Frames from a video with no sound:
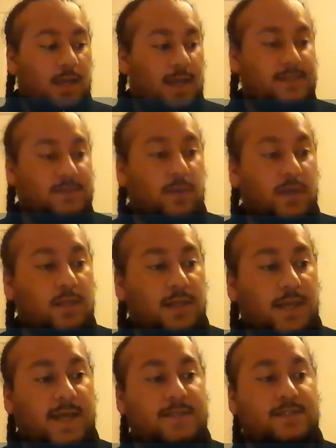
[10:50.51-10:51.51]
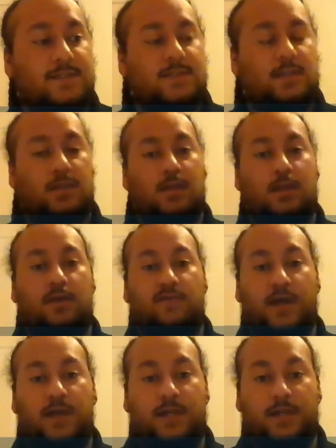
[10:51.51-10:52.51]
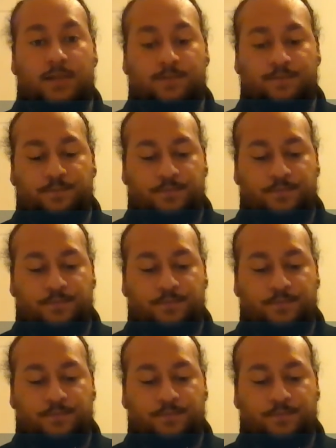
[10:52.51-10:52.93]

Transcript: as well as a violin.